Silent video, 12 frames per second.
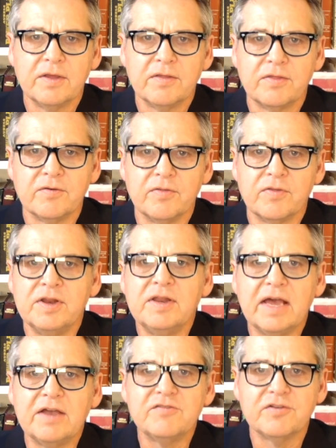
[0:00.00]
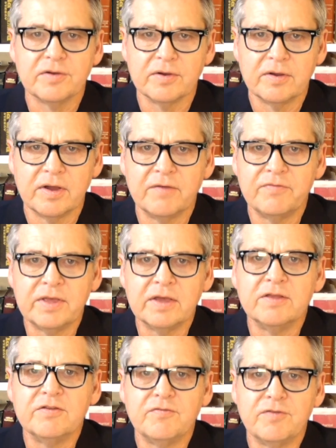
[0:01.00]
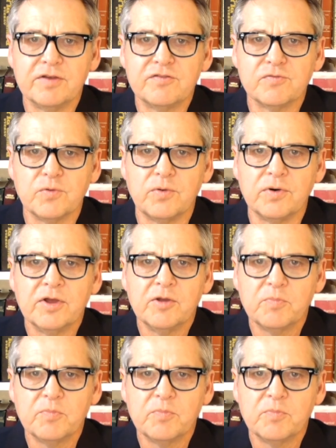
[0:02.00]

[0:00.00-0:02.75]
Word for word: the, the nature of the individual